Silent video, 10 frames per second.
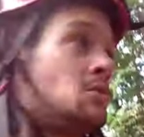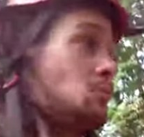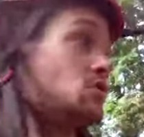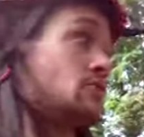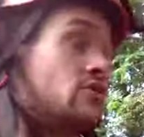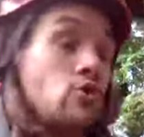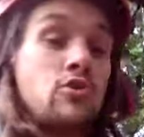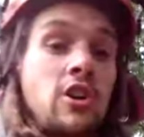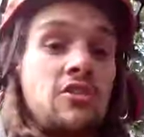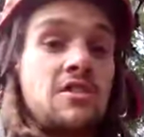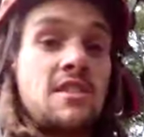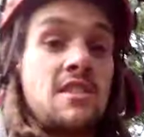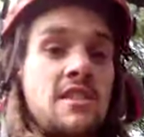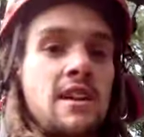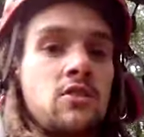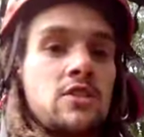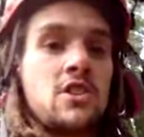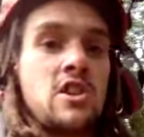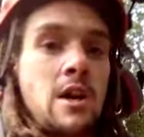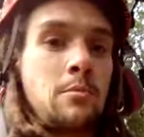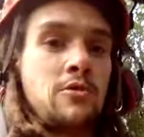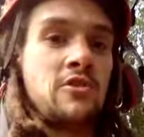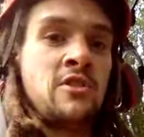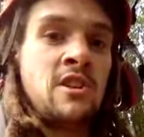but to reduce costs, because he's an elderly chap, and